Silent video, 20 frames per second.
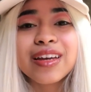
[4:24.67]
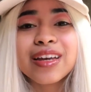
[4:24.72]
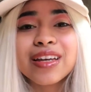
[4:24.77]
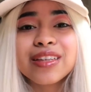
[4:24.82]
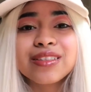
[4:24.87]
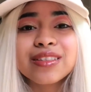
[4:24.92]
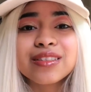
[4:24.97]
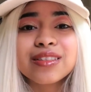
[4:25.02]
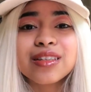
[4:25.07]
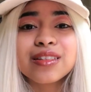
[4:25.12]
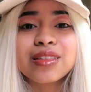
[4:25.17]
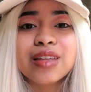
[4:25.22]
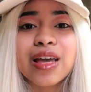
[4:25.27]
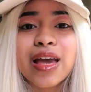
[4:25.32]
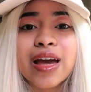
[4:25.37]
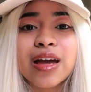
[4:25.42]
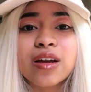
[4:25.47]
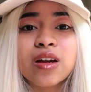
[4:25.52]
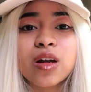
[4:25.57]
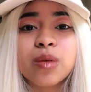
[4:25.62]
it just doesn't
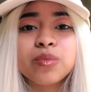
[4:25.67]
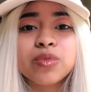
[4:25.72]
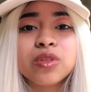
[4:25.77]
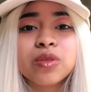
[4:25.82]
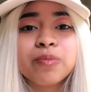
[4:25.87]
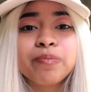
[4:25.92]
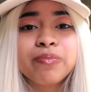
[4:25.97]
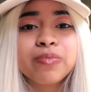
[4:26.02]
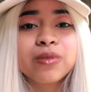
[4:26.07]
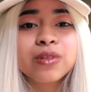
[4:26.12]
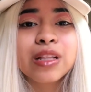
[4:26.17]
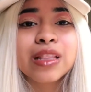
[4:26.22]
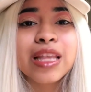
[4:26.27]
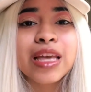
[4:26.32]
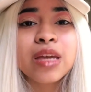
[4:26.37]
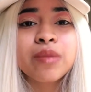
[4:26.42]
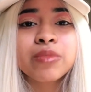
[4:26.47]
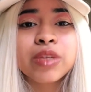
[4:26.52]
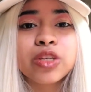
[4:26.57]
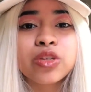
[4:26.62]
add up to
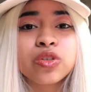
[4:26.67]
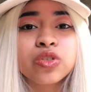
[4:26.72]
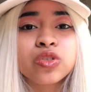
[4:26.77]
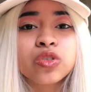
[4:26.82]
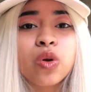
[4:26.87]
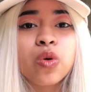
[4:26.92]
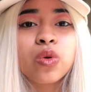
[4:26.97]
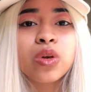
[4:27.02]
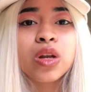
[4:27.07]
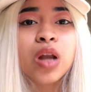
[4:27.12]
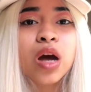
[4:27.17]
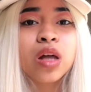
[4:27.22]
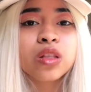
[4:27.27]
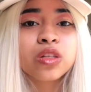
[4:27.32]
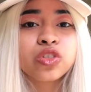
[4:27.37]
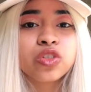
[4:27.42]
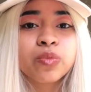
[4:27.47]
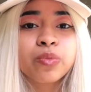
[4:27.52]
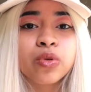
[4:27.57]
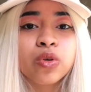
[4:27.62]
claim that you're so
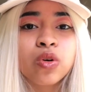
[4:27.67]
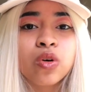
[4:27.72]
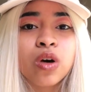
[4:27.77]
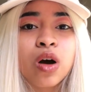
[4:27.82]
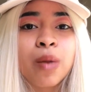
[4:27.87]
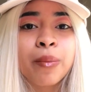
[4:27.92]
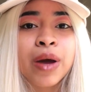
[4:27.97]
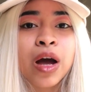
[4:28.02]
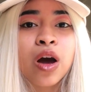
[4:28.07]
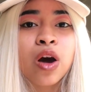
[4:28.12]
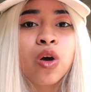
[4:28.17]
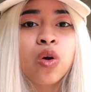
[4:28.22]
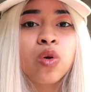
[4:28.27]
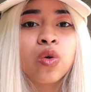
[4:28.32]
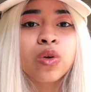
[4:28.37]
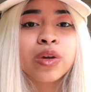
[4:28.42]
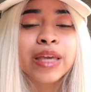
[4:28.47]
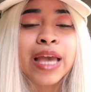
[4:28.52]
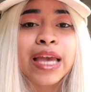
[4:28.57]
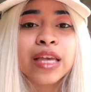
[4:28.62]
knowledgeable
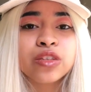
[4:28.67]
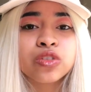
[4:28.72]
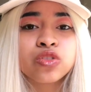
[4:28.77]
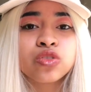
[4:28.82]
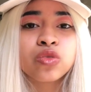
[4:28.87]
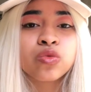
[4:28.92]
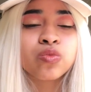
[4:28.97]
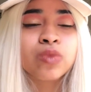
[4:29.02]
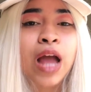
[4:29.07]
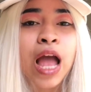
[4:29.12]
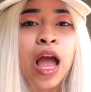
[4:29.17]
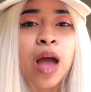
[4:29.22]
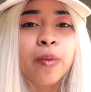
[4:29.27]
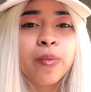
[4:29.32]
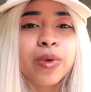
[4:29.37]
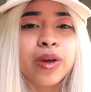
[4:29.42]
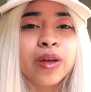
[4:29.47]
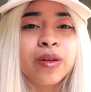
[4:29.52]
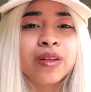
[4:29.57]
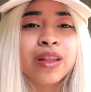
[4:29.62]
about gangster
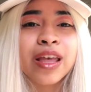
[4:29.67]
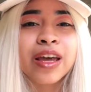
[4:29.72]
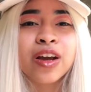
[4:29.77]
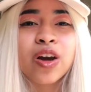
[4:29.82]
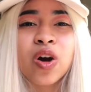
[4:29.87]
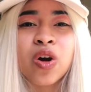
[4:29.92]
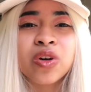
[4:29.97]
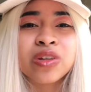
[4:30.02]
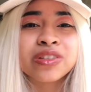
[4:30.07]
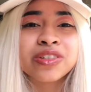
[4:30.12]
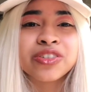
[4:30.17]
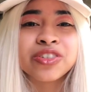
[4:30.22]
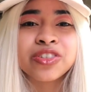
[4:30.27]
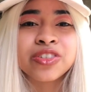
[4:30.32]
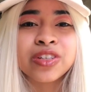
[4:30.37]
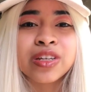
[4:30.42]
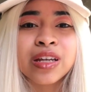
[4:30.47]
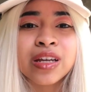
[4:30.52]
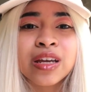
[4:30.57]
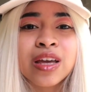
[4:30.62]
rap and like all this
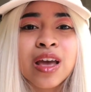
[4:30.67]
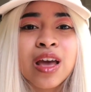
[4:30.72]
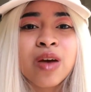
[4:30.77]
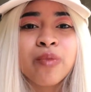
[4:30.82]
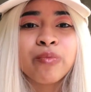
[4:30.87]
shit,